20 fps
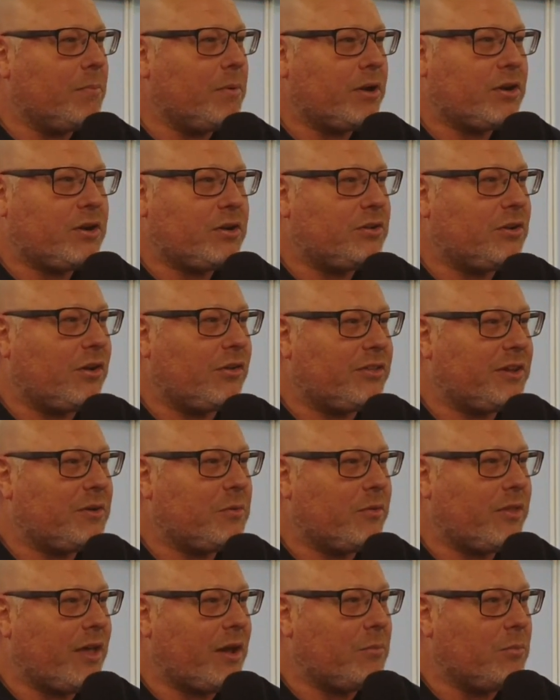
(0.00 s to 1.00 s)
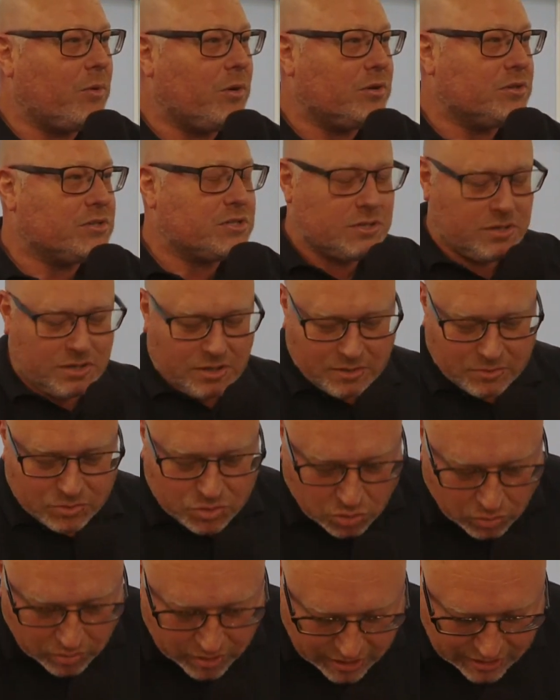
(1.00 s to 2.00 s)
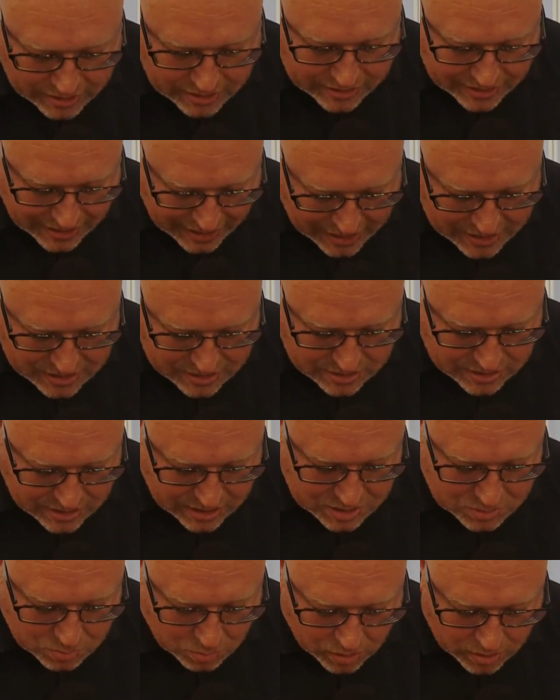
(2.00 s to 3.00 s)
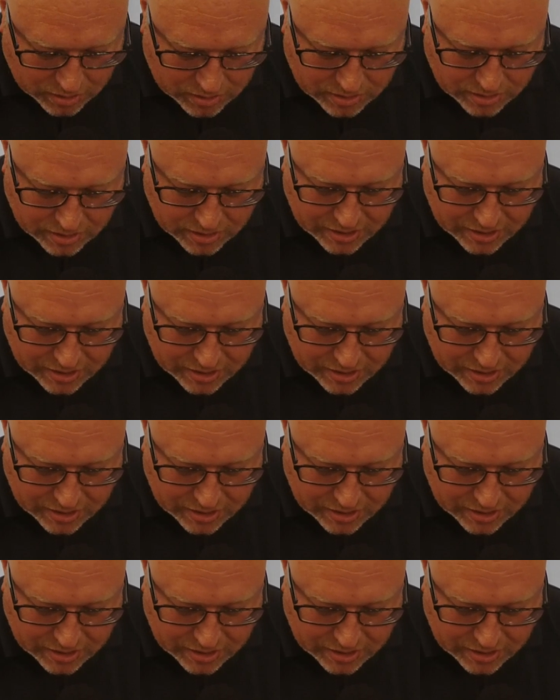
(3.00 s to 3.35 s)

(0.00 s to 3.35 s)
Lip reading: I could not think what that was. Drawing in the net is one.